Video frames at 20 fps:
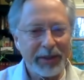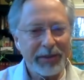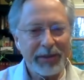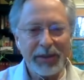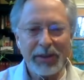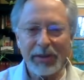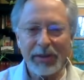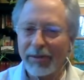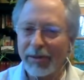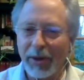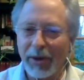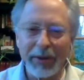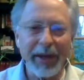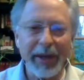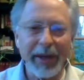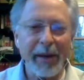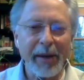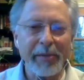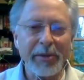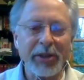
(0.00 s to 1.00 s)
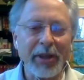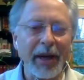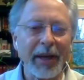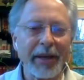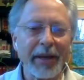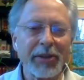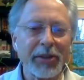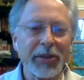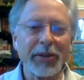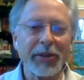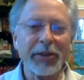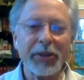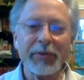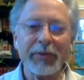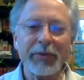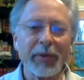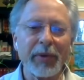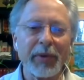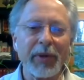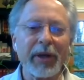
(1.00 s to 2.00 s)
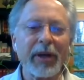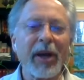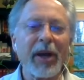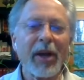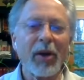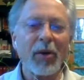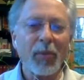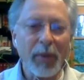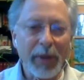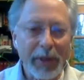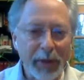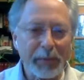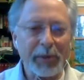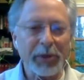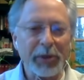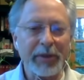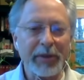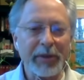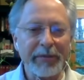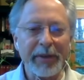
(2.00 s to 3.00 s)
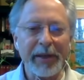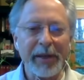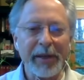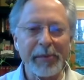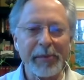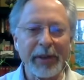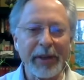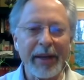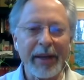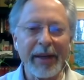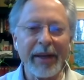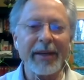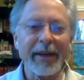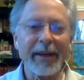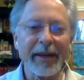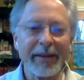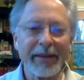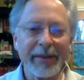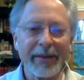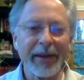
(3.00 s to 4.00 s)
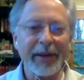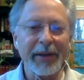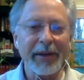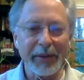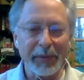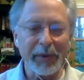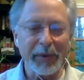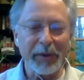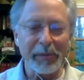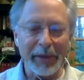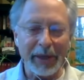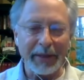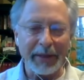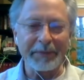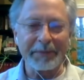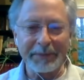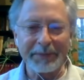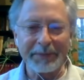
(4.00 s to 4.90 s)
Just go to Amazon, search for Whispers of the Himalaya, and there it will be.